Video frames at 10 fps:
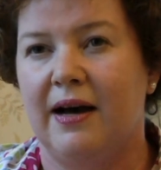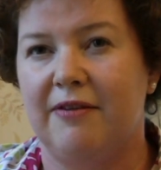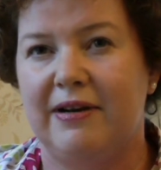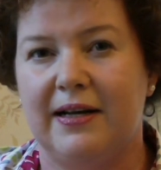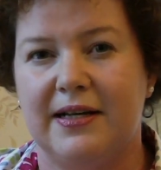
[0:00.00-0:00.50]
I
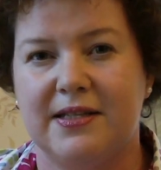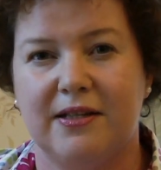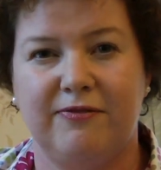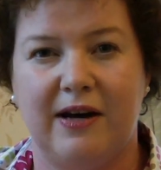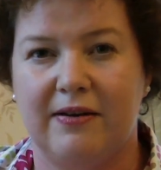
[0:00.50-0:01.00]
realised that
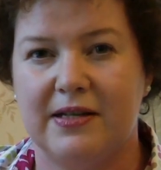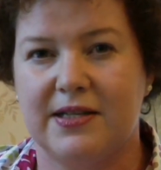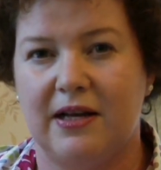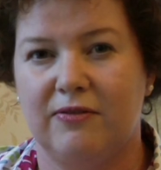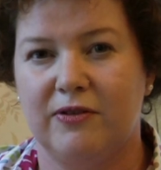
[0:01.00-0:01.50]
the fire
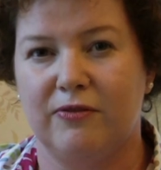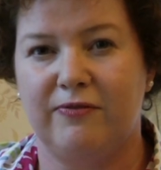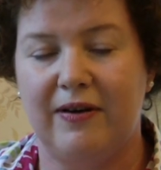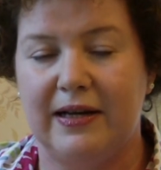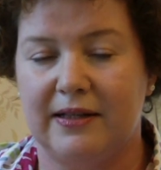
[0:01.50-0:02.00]
itself got
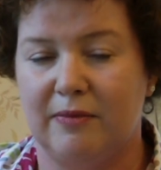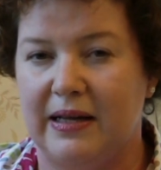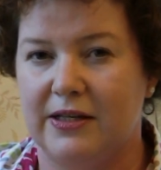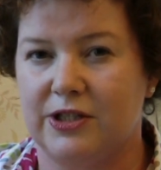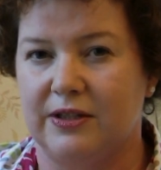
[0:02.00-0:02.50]
very little
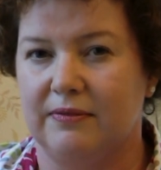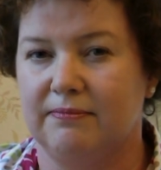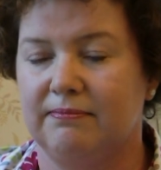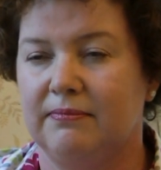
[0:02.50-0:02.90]
mention,